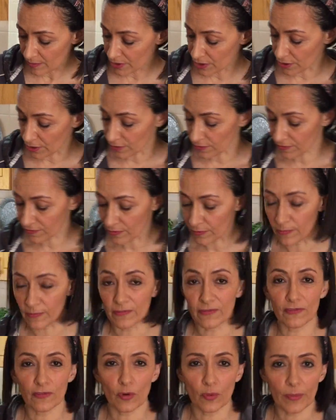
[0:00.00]
the dough from
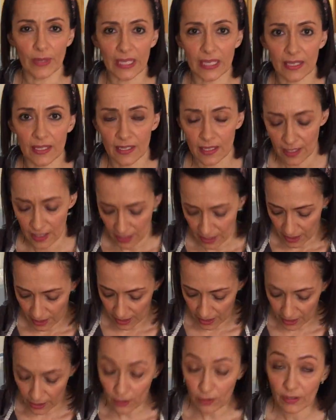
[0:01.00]
forming
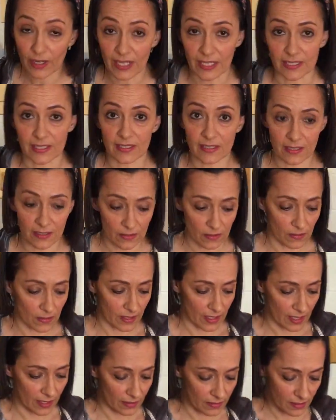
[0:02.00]
a crust on
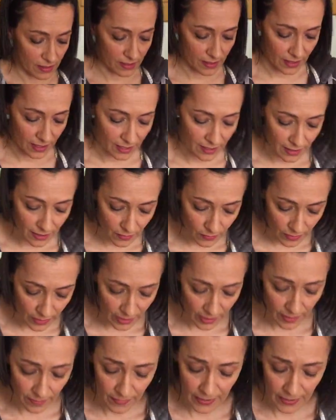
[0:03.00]
the outside. And what I'm